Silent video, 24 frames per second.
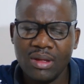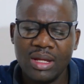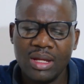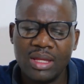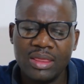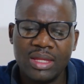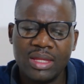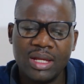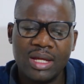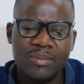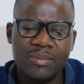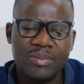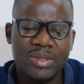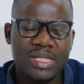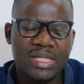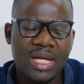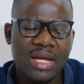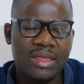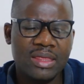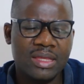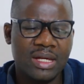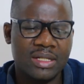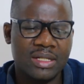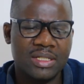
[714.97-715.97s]
And then
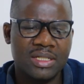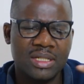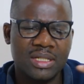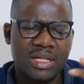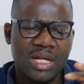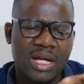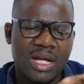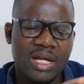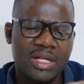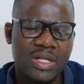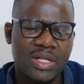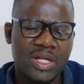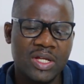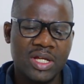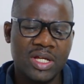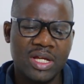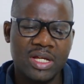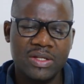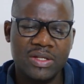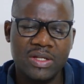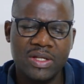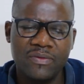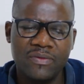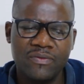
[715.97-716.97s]
beside that,
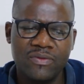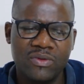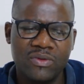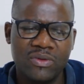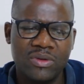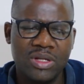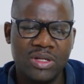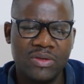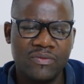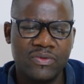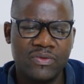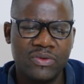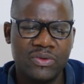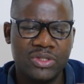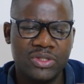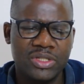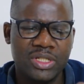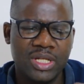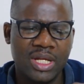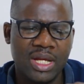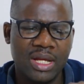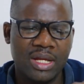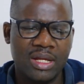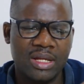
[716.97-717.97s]
if you
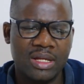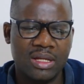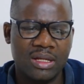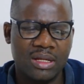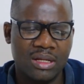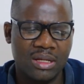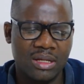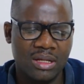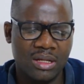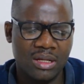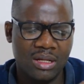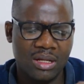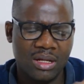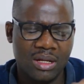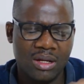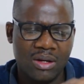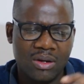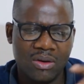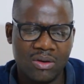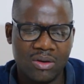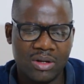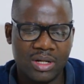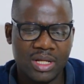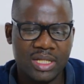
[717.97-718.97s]
check,
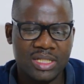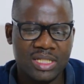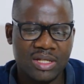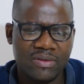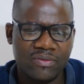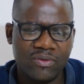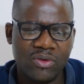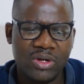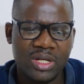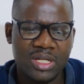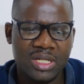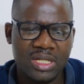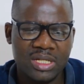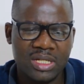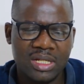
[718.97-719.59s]
or as I've already